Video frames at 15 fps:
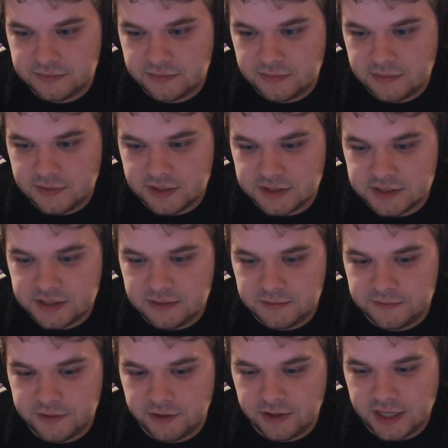it seemed
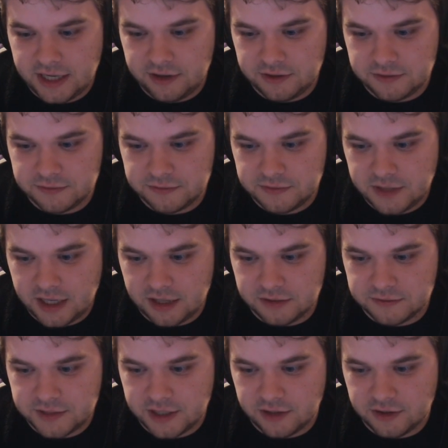very out of
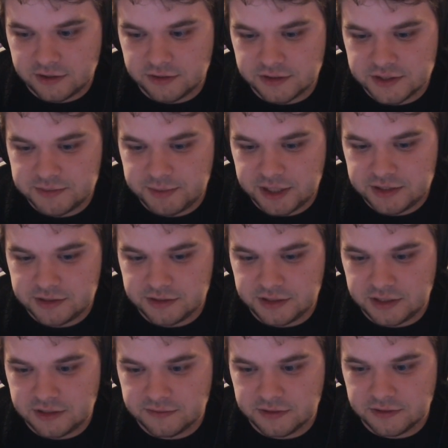character, especially
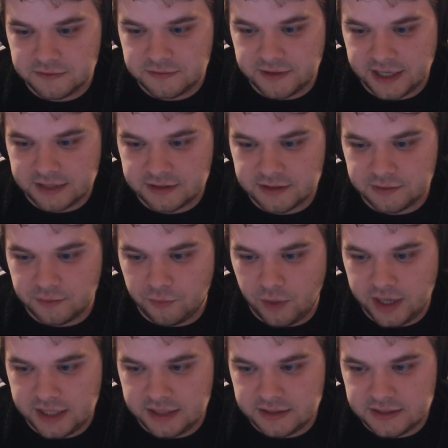given the fact that what
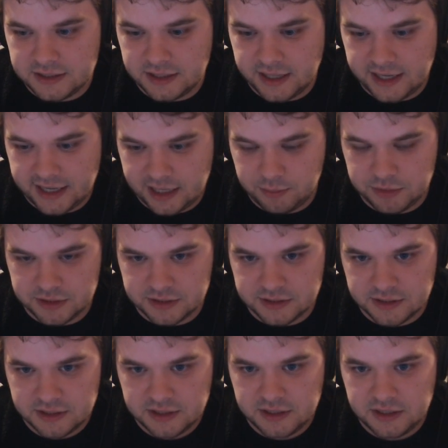did happen,
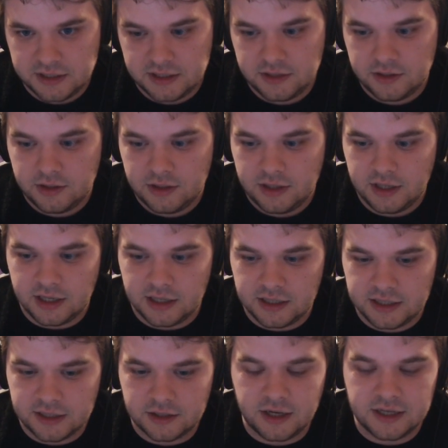it
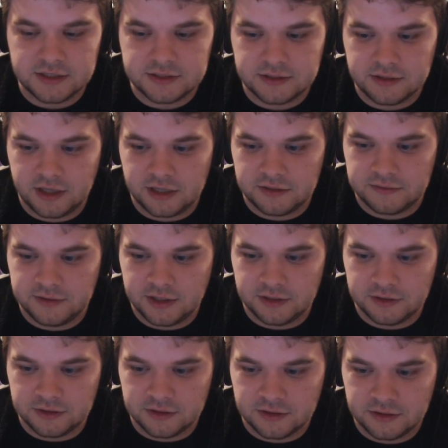caused a lot of
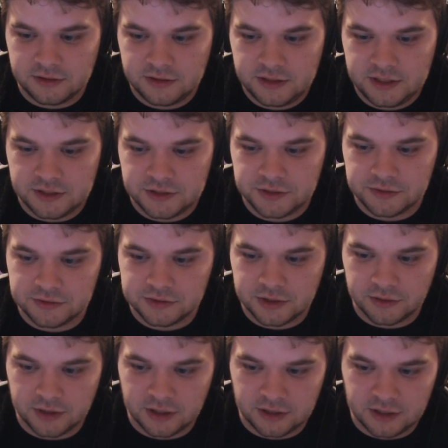other issues going
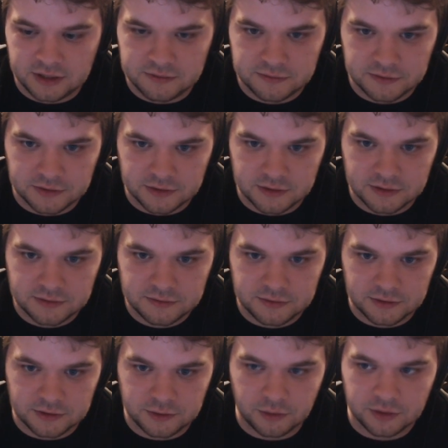on for
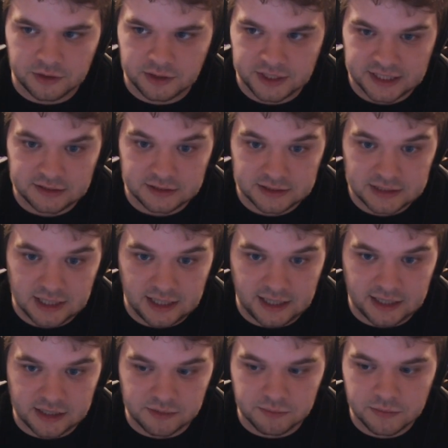Gordon at the
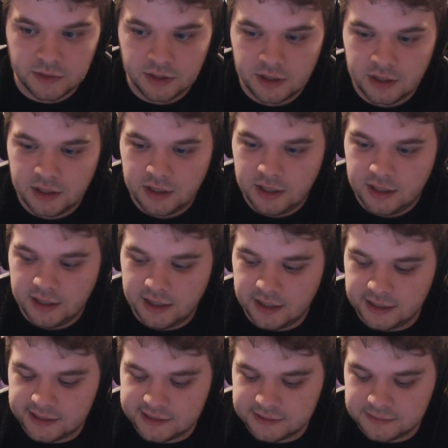time.
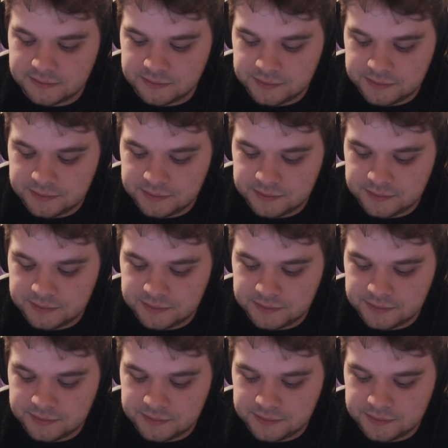And